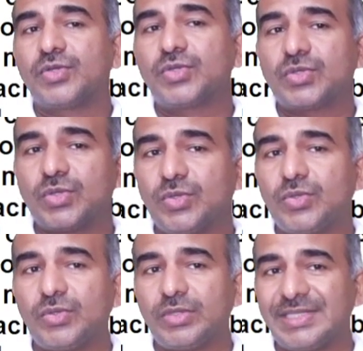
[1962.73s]

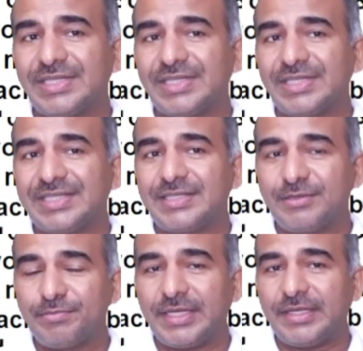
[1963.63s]
So this is the
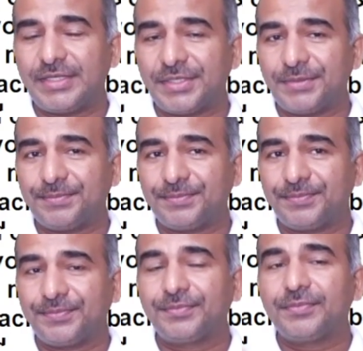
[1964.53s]
sympathetic action.
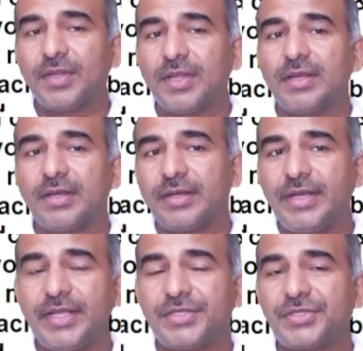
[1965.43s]

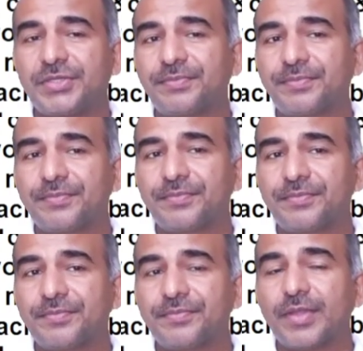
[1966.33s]
Next,
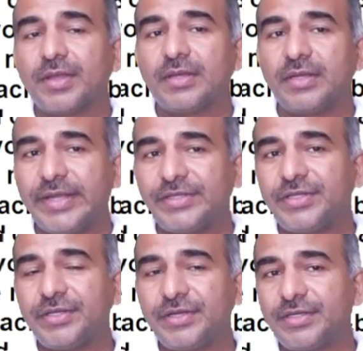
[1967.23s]
gastric
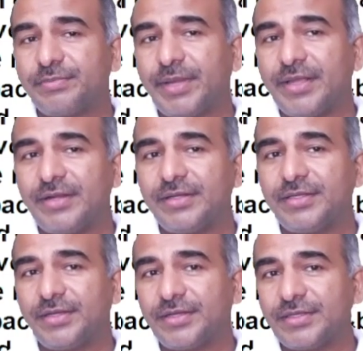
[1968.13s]
secretion,
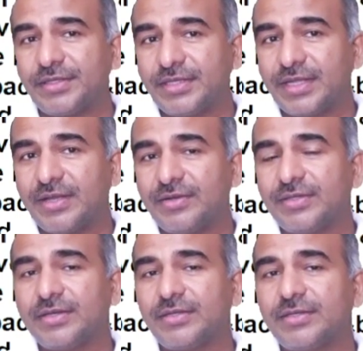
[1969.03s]
pancreatic secretion,
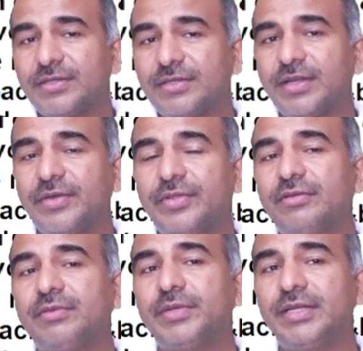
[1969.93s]
salivary secretion, everything
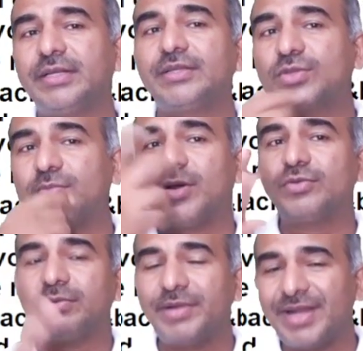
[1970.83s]
will be decreased, so
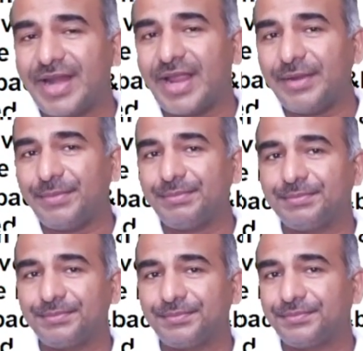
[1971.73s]
mouth will be dry.
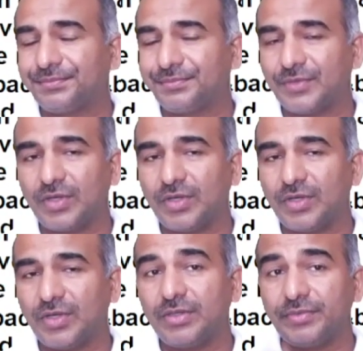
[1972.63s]
Not
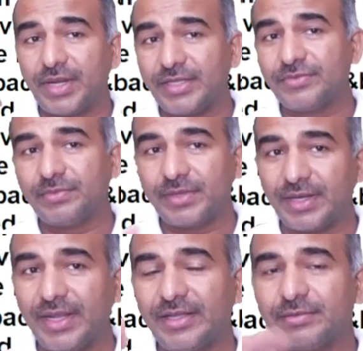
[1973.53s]
even eyes will be
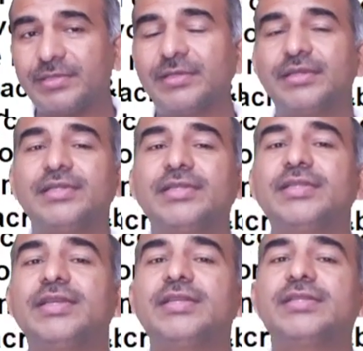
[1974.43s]
dry, lacrimal secretion.